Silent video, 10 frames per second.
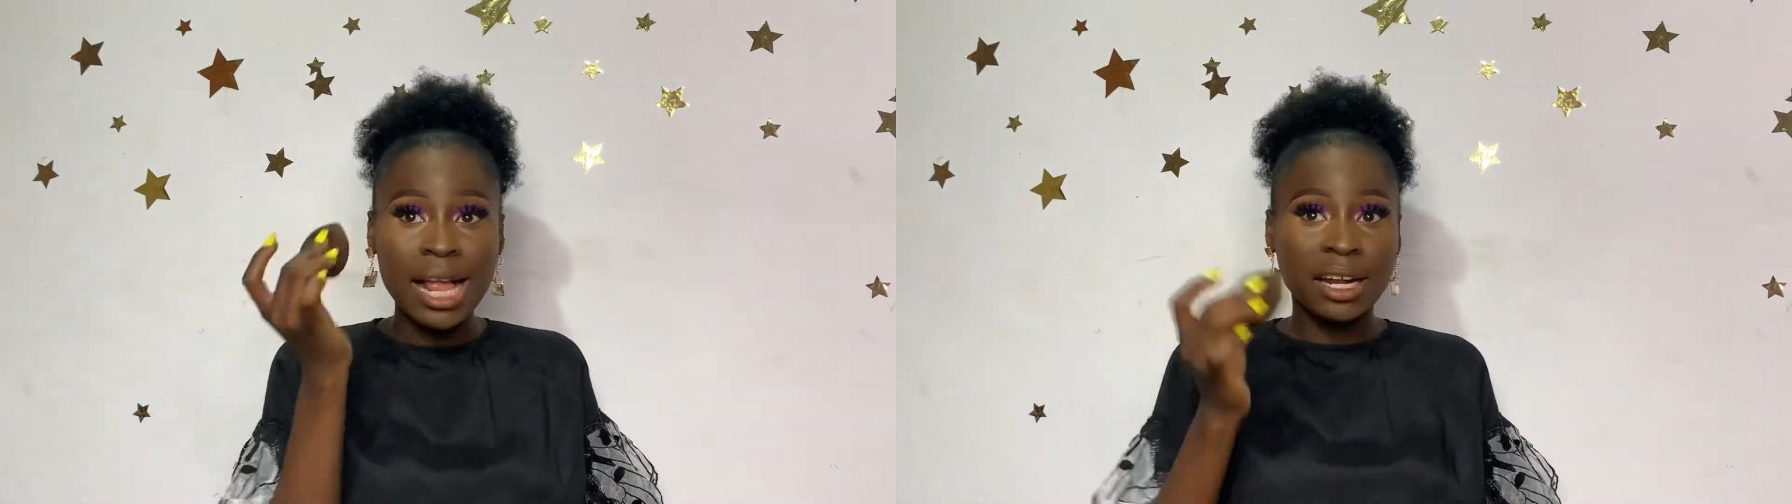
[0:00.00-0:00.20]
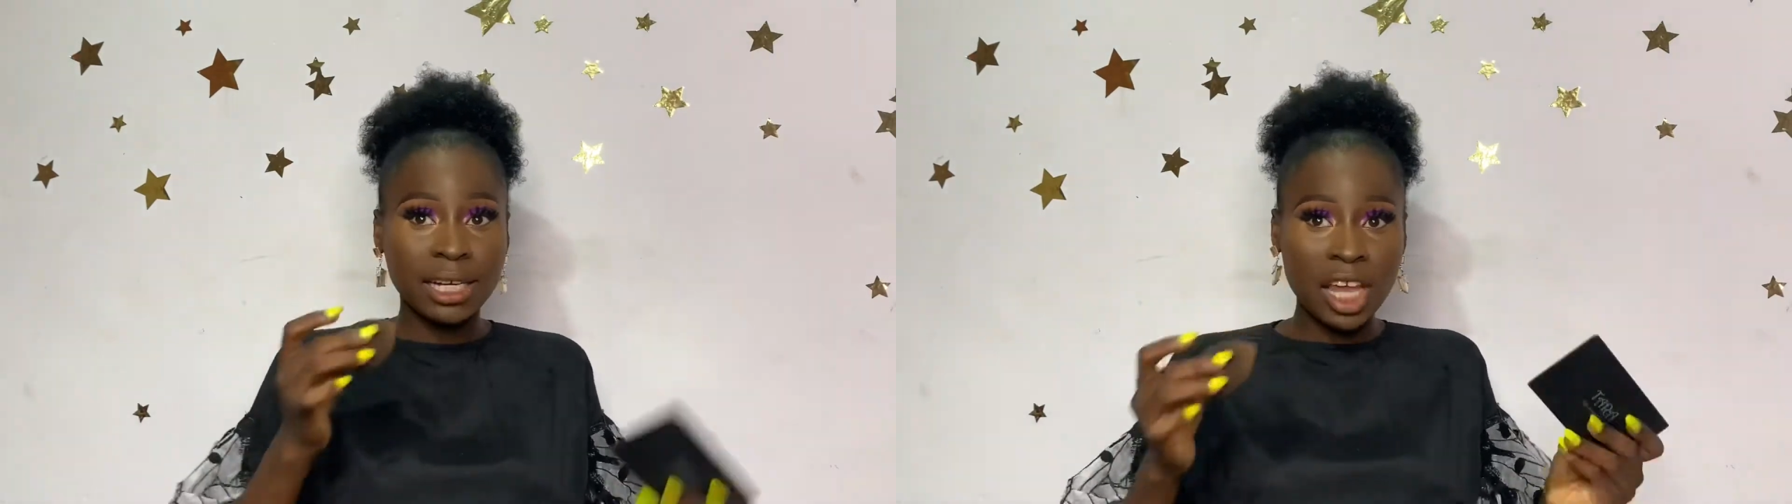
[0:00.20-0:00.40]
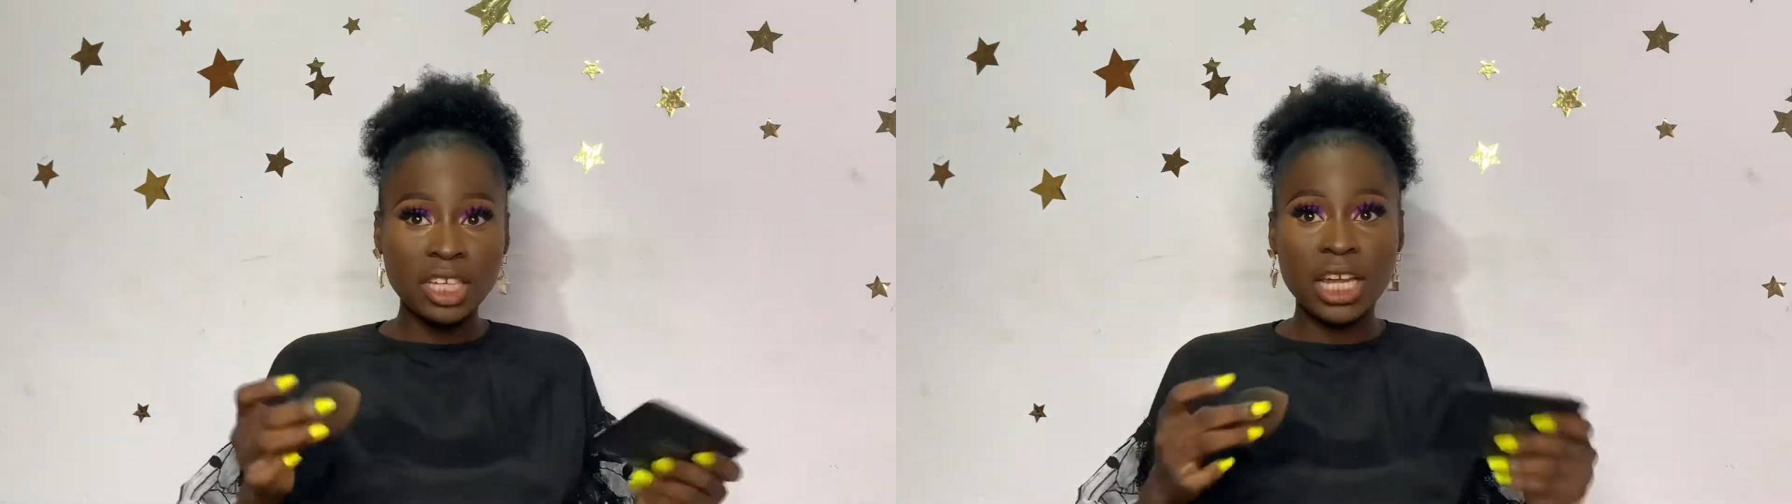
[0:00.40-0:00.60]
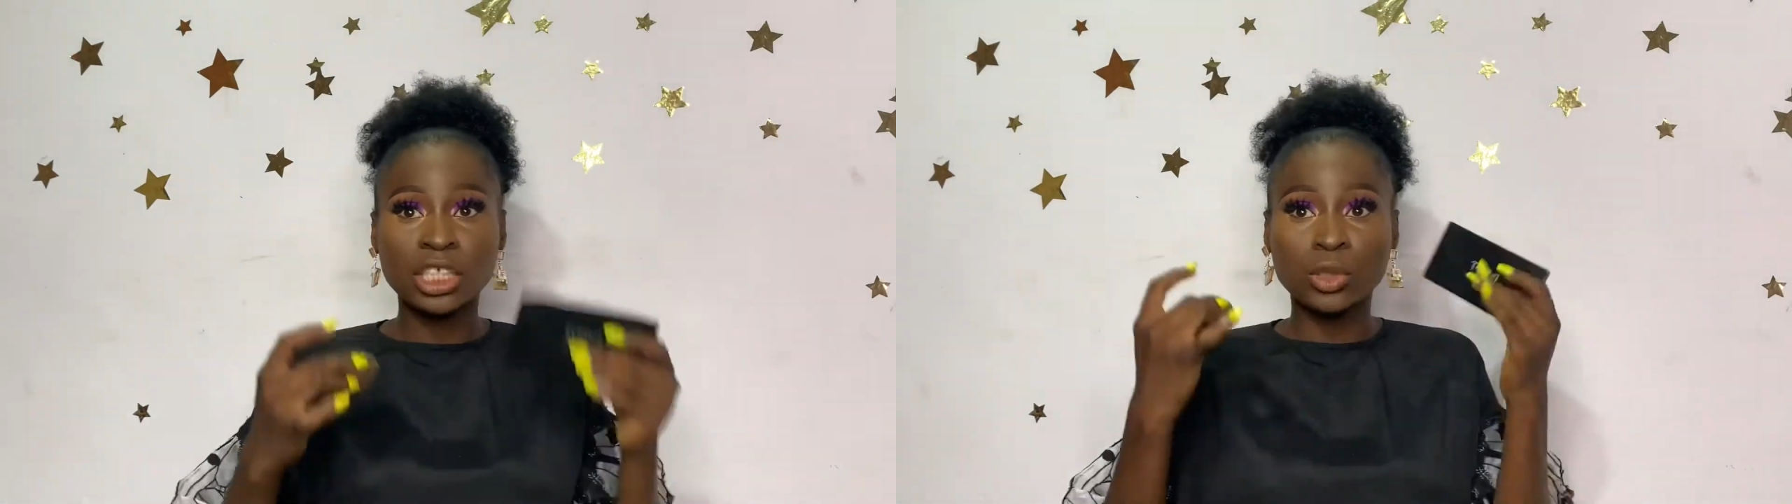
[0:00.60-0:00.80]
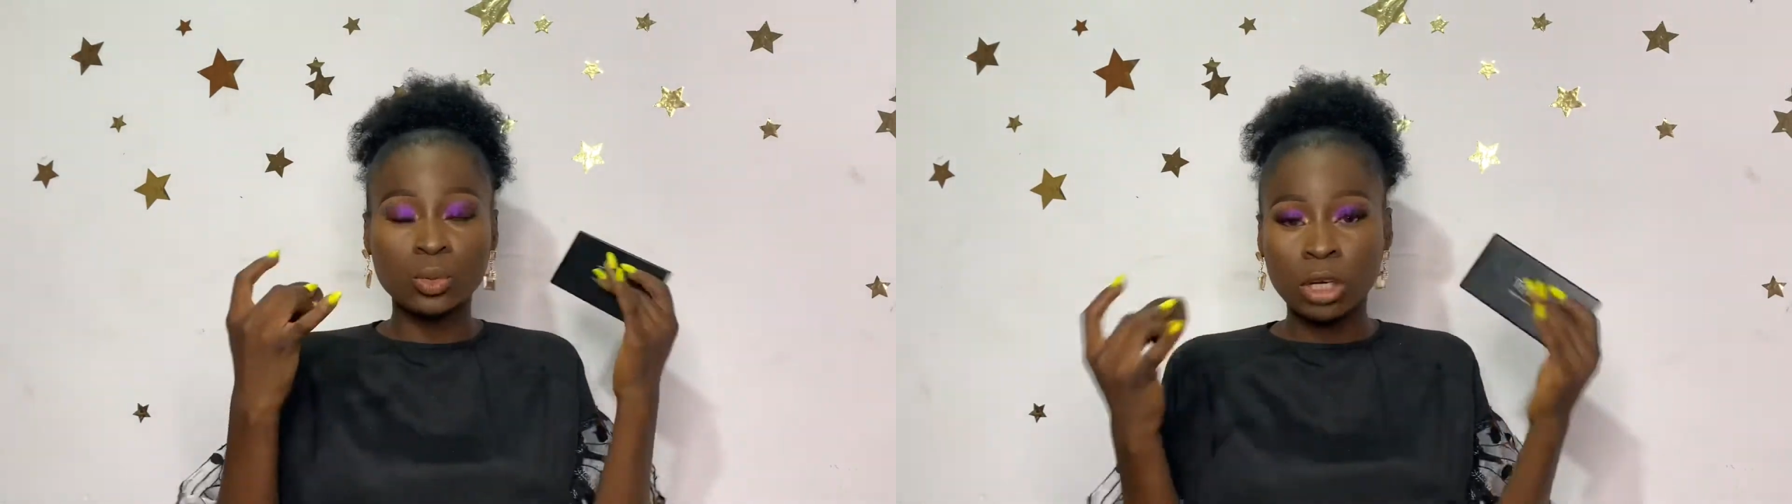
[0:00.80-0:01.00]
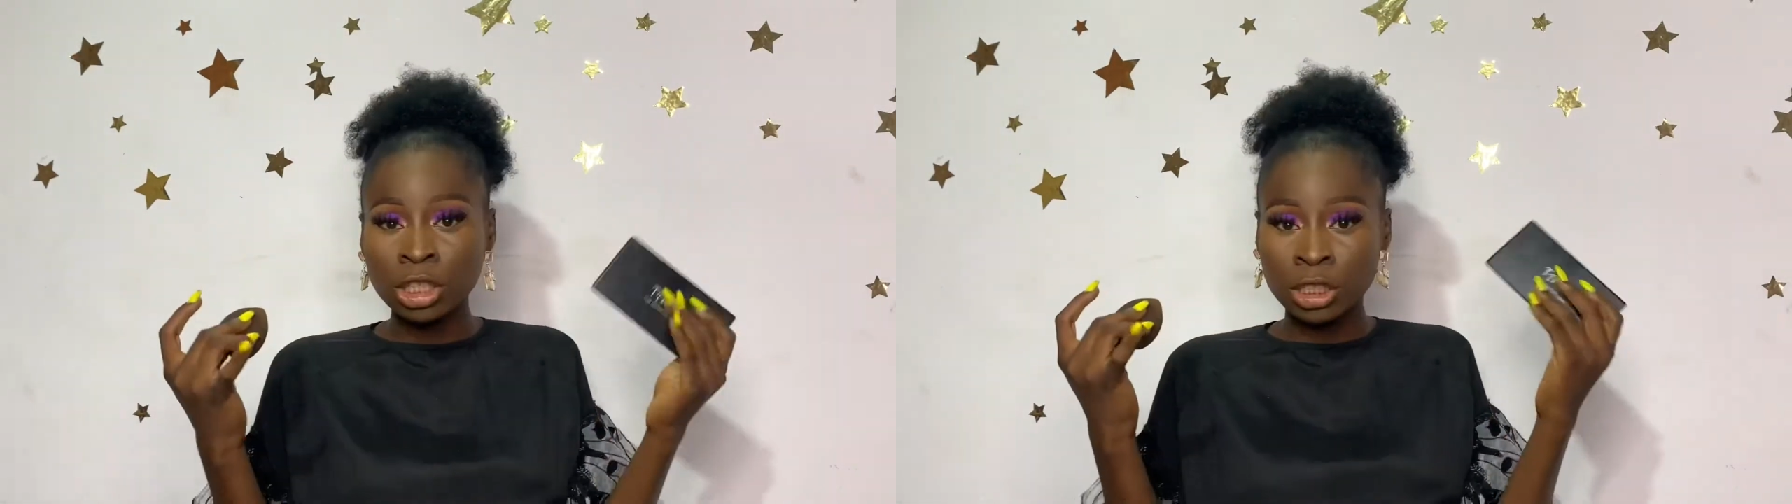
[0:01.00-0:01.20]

lied that she washed